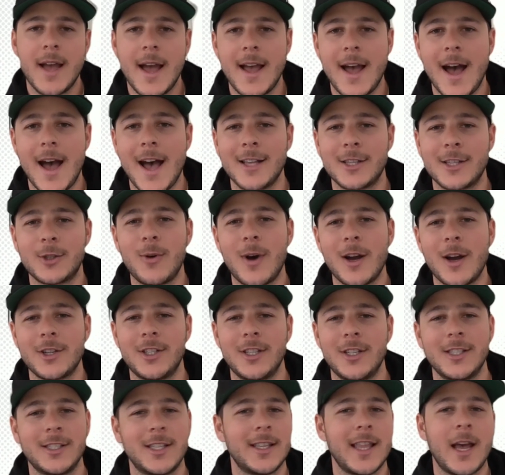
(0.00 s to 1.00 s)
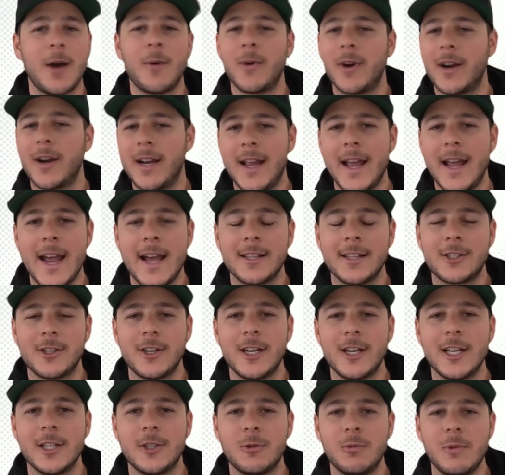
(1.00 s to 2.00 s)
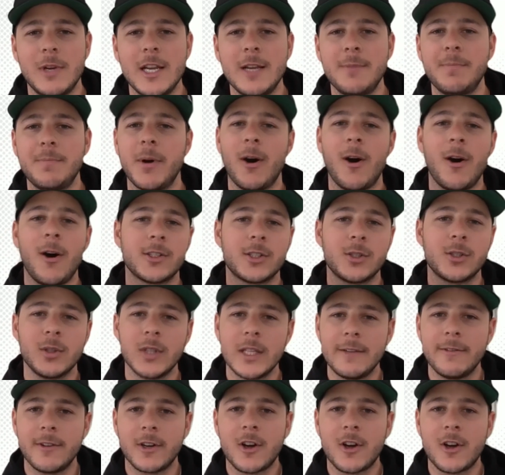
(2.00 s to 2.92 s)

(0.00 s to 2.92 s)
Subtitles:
ask questions that we're going to answer each week, but also leave a